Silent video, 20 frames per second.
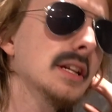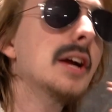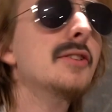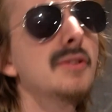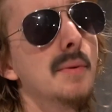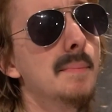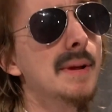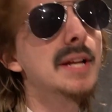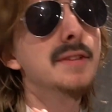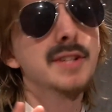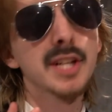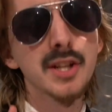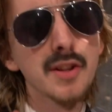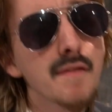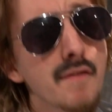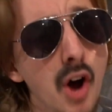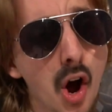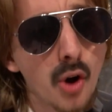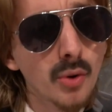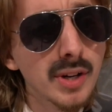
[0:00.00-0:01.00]
That was my
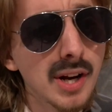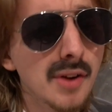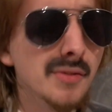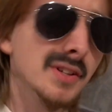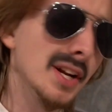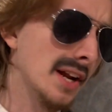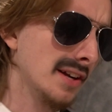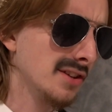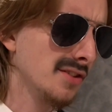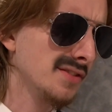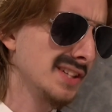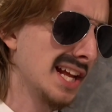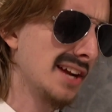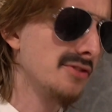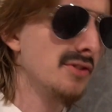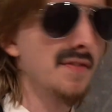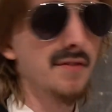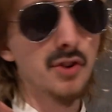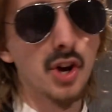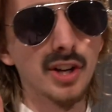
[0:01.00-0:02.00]
business phone, and the cover
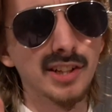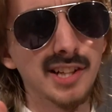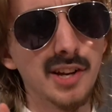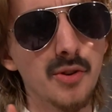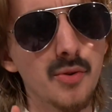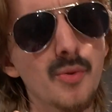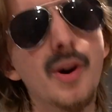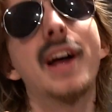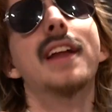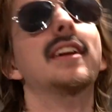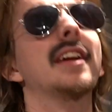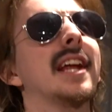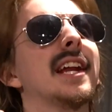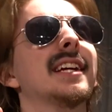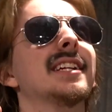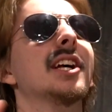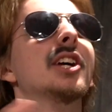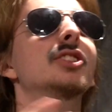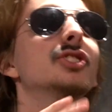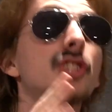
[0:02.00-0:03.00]
they're referring to is When
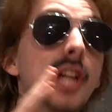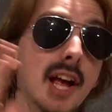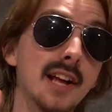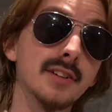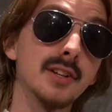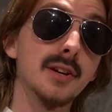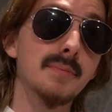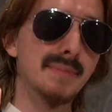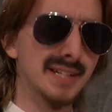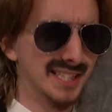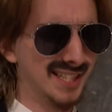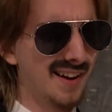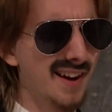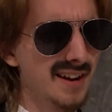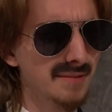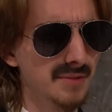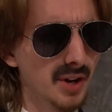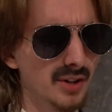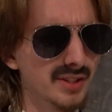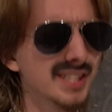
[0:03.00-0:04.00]
I Sung Money by
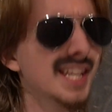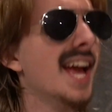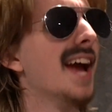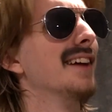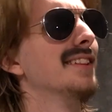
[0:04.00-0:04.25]
Pink Floyd.